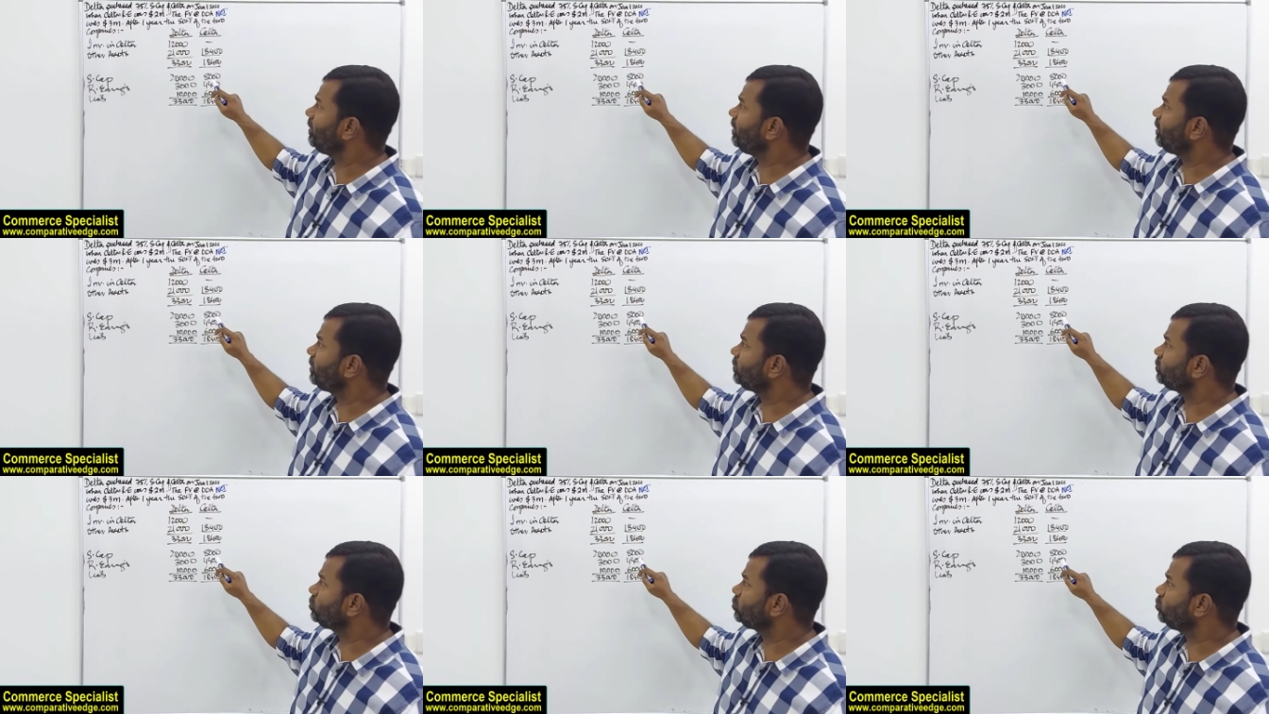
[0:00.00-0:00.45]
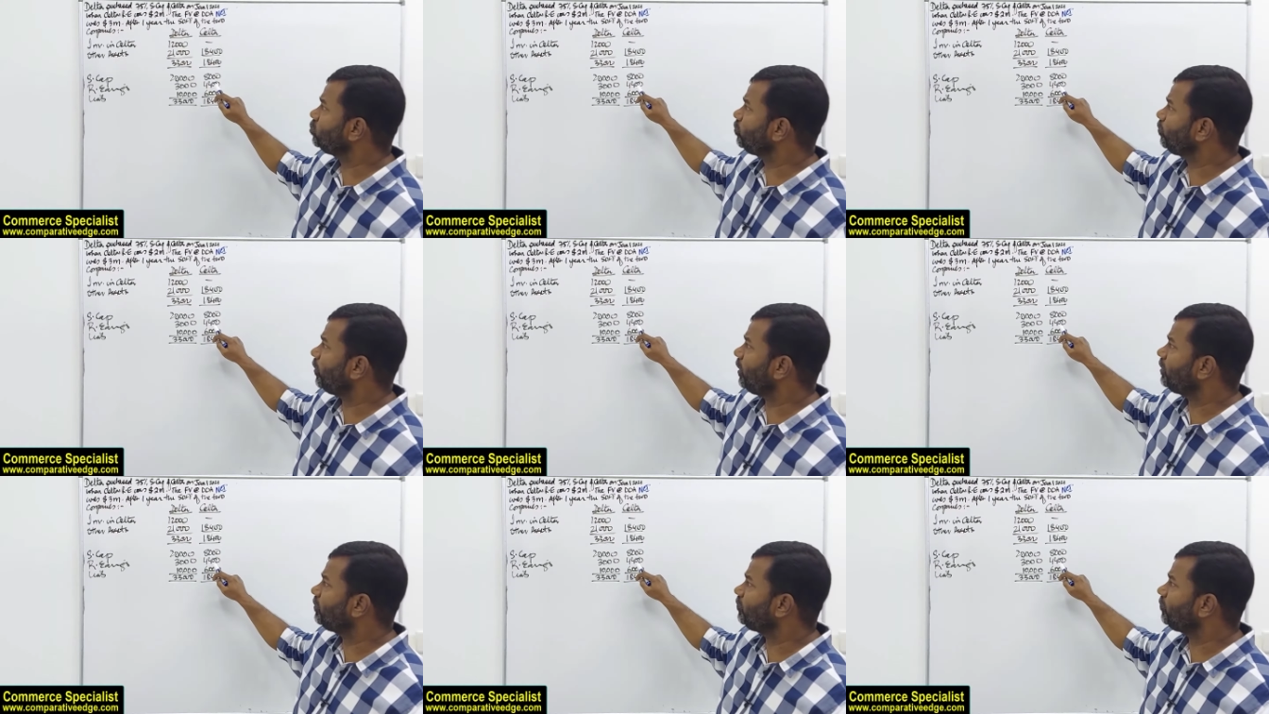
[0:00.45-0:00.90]
it is
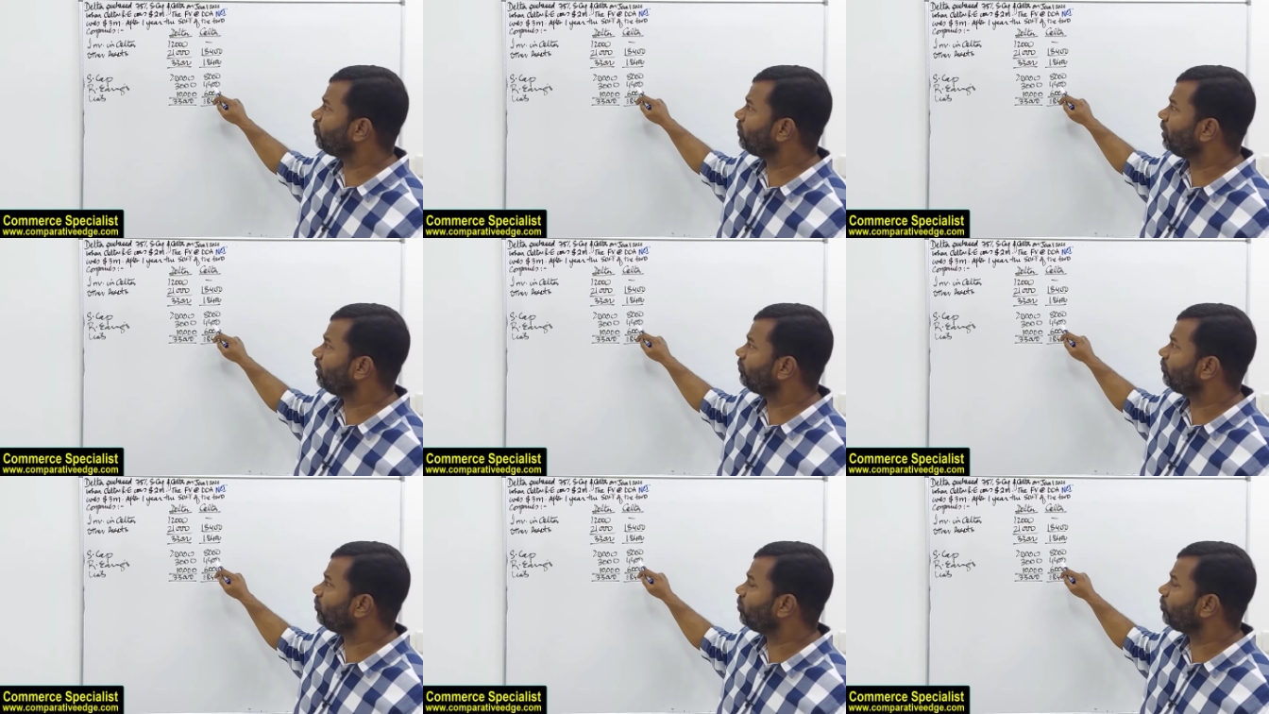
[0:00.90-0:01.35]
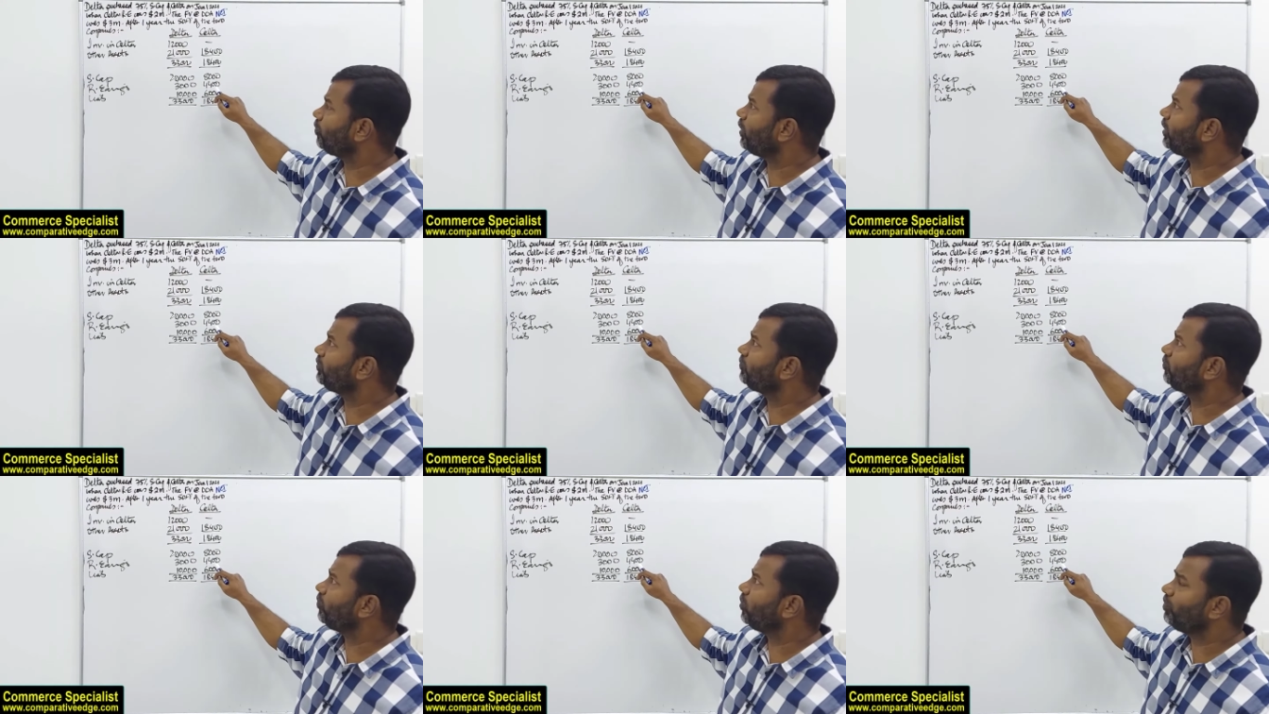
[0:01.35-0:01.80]
2.4, uh,
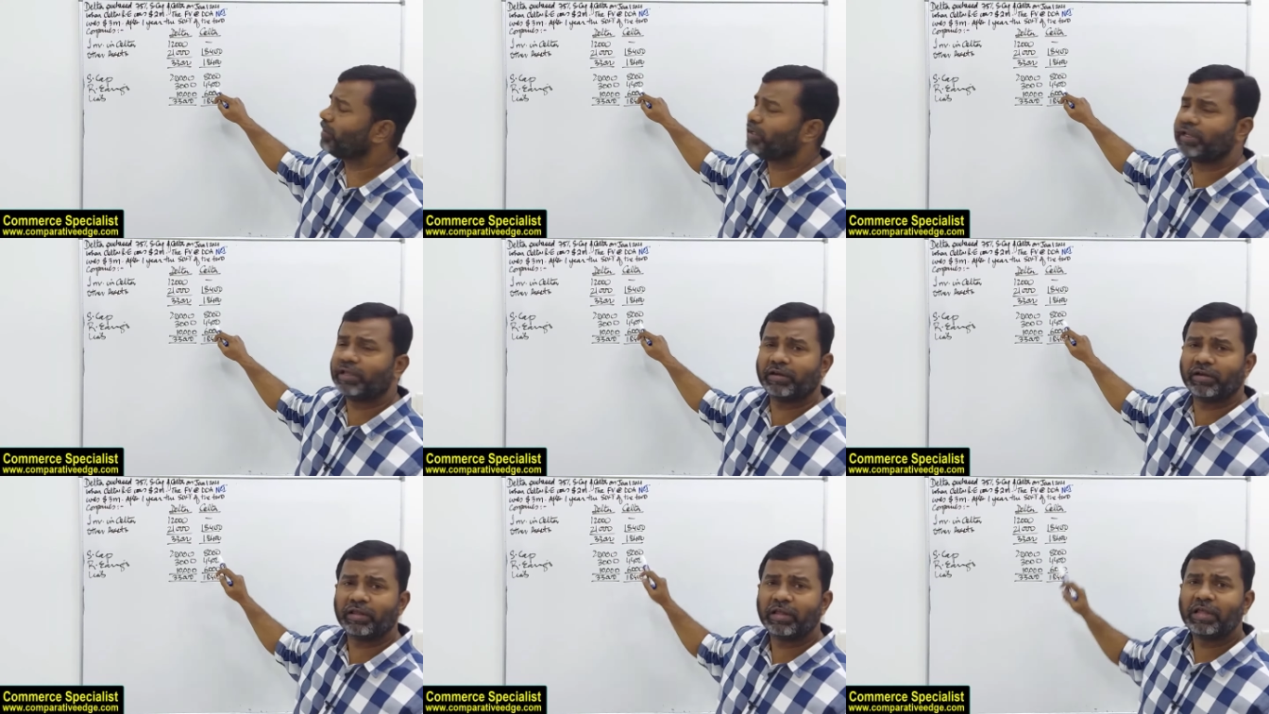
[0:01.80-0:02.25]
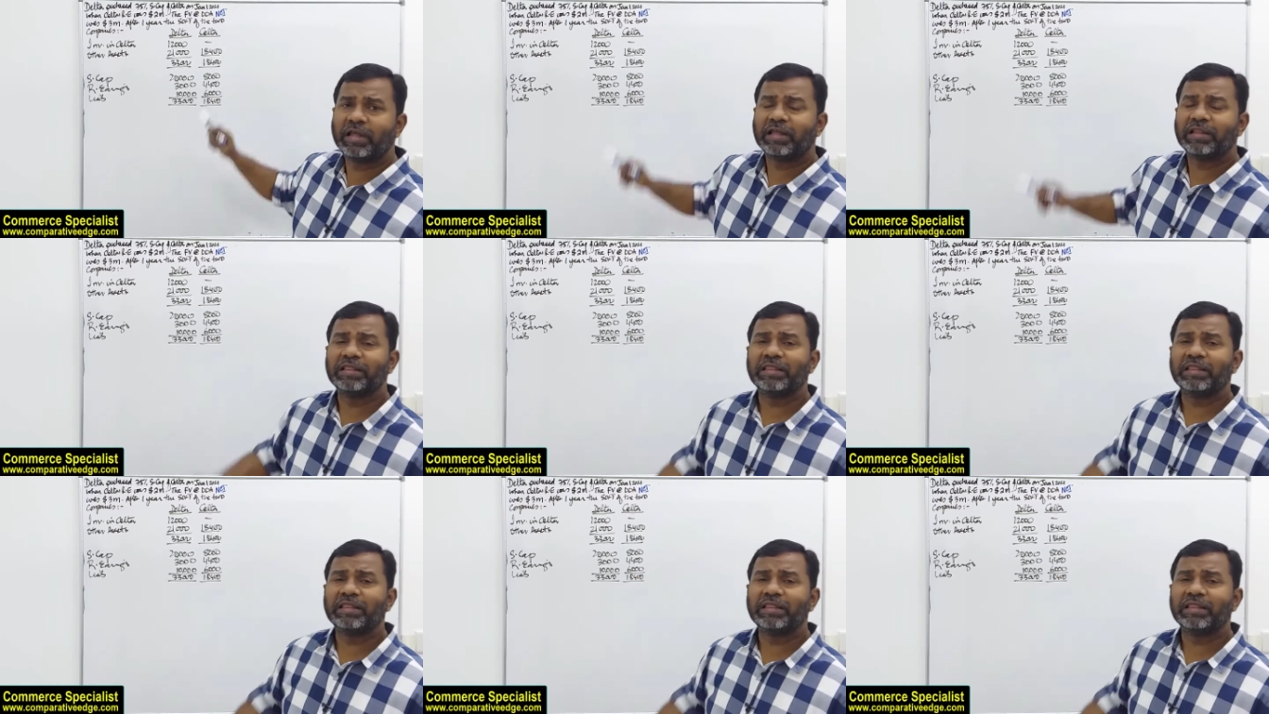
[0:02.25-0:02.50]
4.4 million.